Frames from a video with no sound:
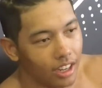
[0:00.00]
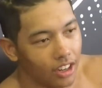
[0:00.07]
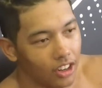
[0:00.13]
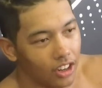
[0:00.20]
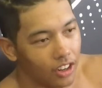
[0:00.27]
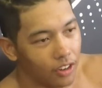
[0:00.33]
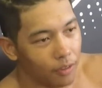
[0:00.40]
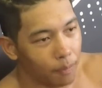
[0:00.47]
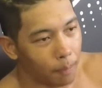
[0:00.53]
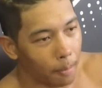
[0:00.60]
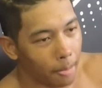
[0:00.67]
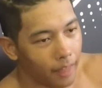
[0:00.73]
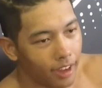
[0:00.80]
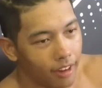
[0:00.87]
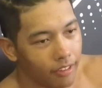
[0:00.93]

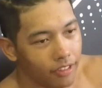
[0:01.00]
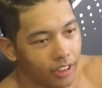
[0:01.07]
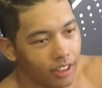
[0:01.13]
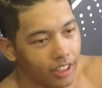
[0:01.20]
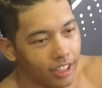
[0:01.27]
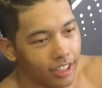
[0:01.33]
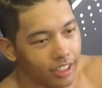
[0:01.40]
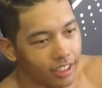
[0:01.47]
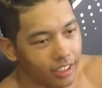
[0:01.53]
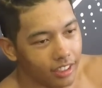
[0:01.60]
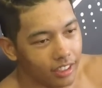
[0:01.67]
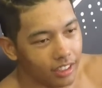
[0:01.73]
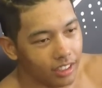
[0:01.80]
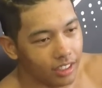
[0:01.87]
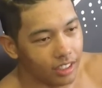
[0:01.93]
I felt like
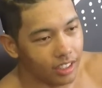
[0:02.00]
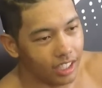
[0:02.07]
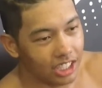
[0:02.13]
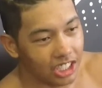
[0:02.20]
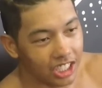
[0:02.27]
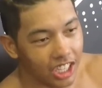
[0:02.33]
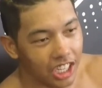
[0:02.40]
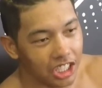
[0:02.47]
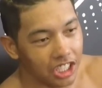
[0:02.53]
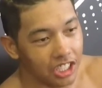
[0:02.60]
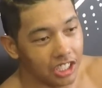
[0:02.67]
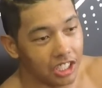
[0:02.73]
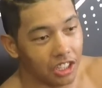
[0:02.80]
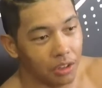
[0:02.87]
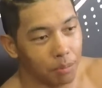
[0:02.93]
education
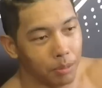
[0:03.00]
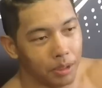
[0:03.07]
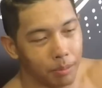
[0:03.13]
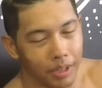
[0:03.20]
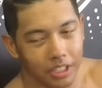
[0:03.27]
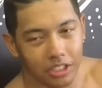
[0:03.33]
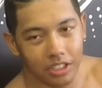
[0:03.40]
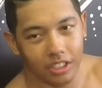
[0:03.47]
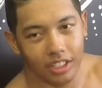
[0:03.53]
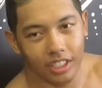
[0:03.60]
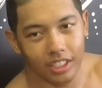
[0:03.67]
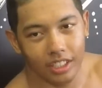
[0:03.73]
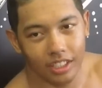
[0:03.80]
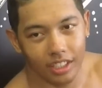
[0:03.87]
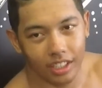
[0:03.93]
has helped me mentally.
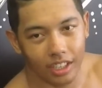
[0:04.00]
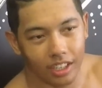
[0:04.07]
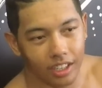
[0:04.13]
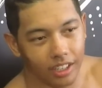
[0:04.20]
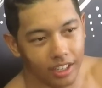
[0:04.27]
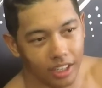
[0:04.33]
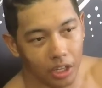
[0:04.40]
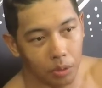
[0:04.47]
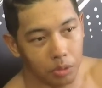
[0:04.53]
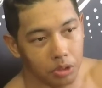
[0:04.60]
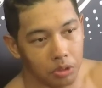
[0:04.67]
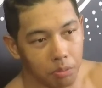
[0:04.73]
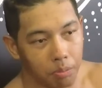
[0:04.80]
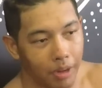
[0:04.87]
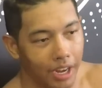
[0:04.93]
It
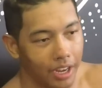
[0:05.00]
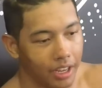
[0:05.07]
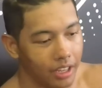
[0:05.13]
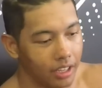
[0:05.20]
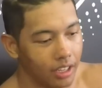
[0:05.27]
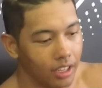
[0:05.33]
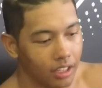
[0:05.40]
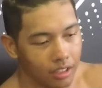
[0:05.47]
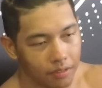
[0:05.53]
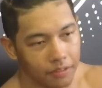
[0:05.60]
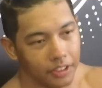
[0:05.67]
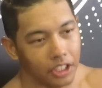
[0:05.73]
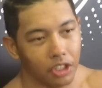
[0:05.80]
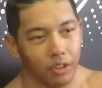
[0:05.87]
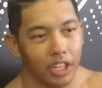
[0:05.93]
helps my
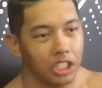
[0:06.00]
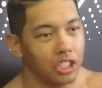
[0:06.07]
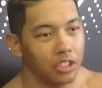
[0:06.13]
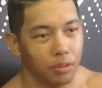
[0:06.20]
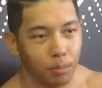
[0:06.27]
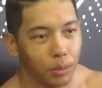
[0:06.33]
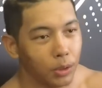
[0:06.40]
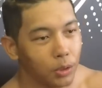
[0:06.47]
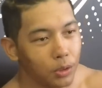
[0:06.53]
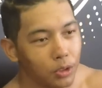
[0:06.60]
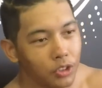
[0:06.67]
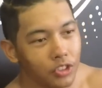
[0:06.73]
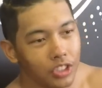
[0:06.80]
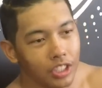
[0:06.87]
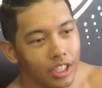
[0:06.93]
configuration of
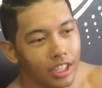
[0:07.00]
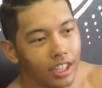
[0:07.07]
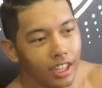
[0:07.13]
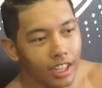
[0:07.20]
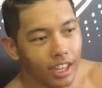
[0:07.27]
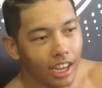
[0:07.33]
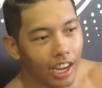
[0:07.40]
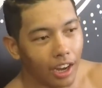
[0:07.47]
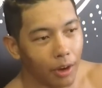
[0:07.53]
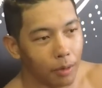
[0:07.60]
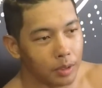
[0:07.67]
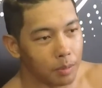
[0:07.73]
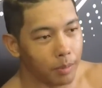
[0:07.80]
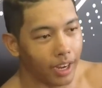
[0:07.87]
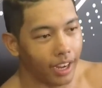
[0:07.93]
moves. It
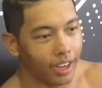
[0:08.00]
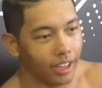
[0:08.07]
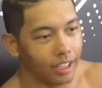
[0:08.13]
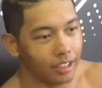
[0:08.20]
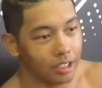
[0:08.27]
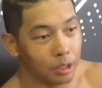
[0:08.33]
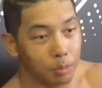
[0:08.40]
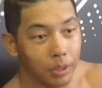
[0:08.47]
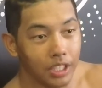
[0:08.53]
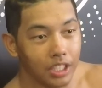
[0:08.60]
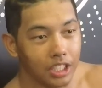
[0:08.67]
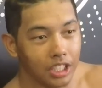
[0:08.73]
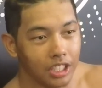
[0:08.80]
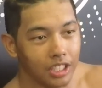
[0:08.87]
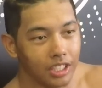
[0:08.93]
helps my
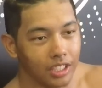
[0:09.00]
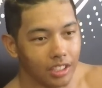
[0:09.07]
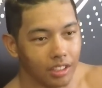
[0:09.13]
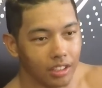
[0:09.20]
speech